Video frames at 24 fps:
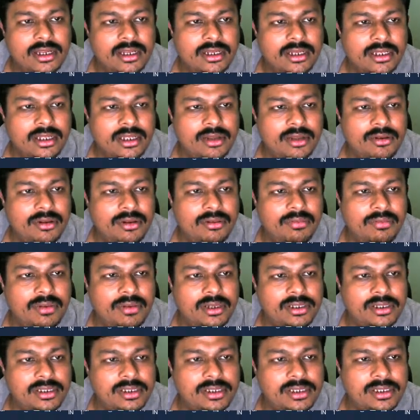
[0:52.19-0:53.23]
they will be
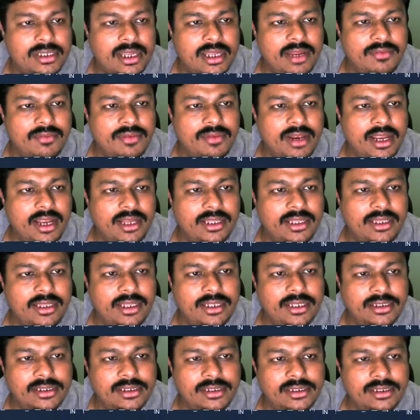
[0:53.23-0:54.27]
saved like
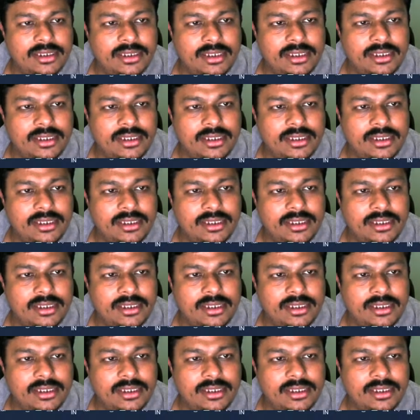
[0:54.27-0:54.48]
this.